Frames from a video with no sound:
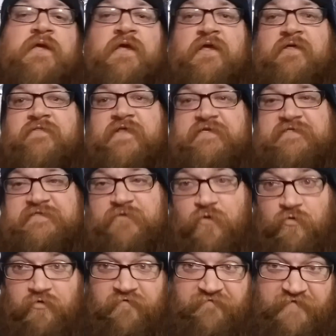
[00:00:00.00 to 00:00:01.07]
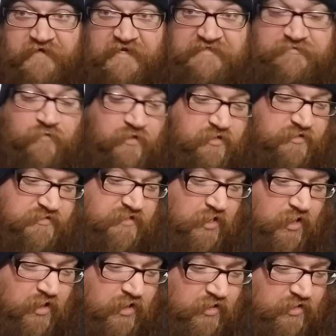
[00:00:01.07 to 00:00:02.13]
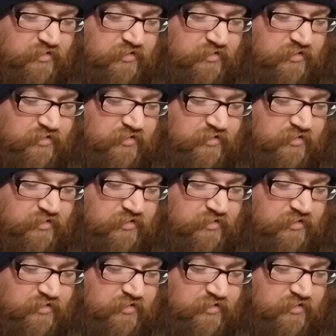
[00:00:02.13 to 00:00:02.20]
This is the Horror Fiend, as you all